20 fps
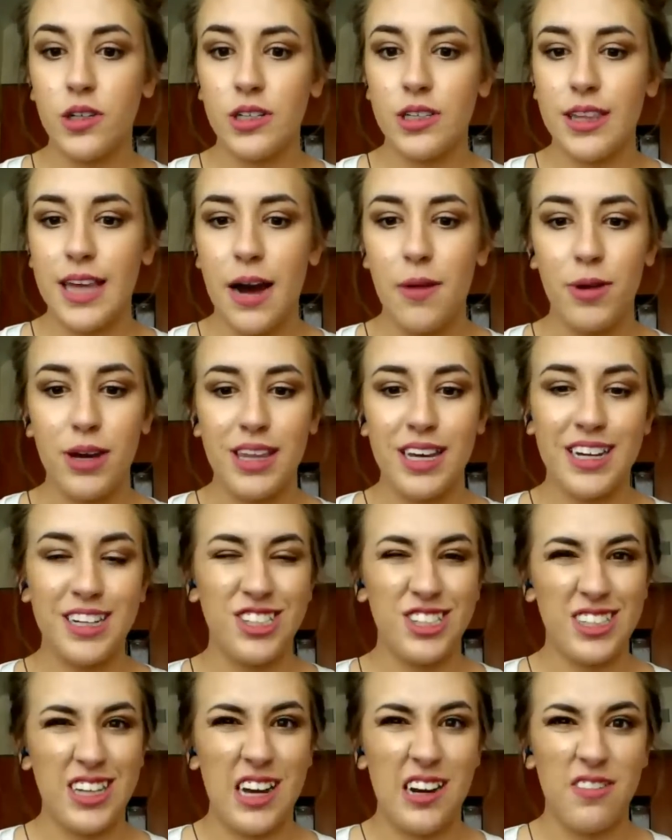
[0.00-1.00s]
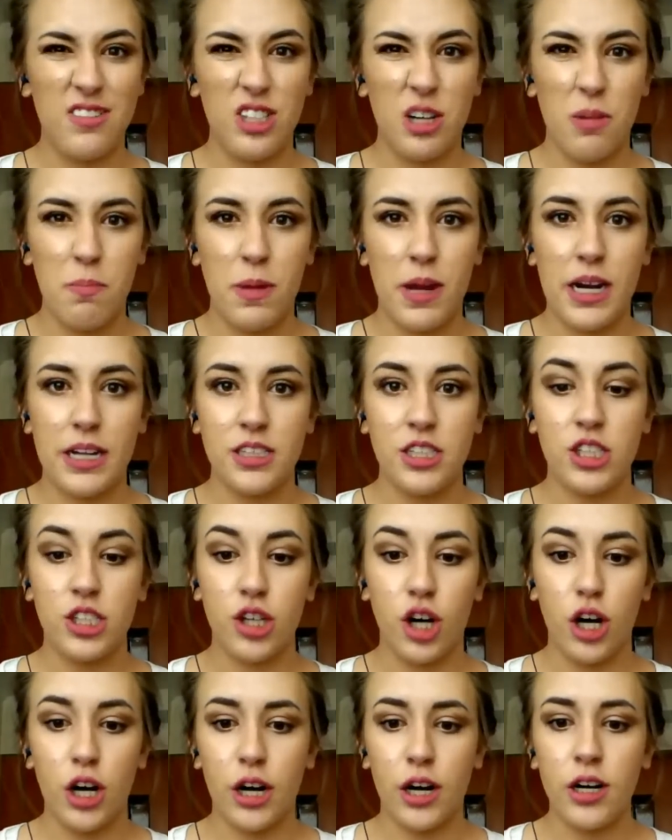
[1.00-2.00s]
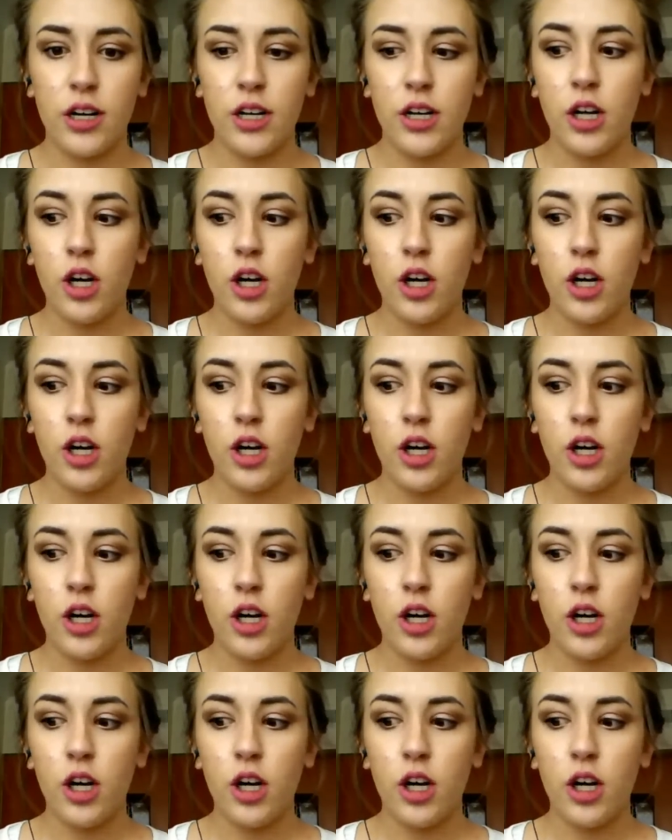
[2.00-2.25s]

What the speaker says: That way they can just kind of jump in and start